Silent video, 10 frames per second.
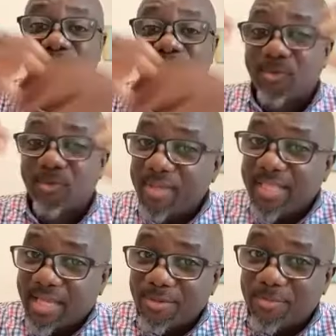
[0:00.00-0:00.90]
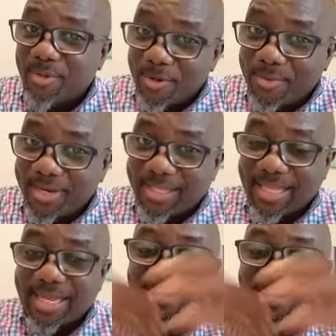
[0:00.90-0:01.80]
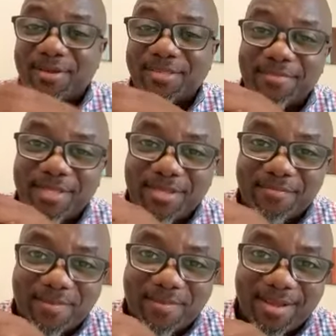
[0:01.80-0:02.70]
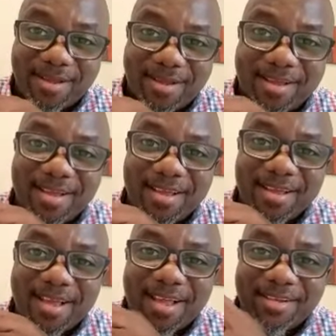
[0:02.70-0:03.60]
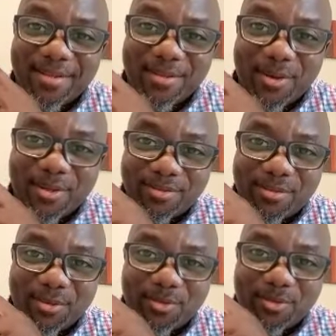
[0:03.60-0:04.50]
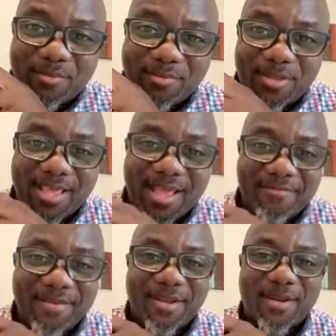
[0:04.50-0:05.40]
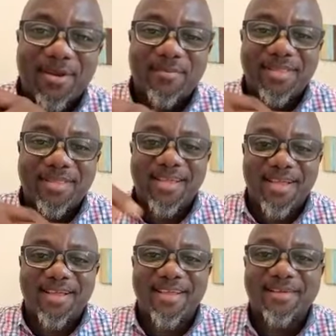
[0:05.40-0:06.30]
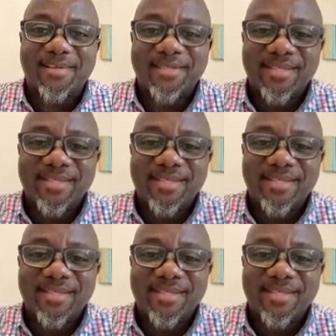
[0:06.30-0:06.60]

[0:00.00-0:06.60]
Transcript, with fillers: she's hoping that she'll be nominated as a Conservative uh, candidate also. So I'm sure they have uh-huh. it in Uh, yeah.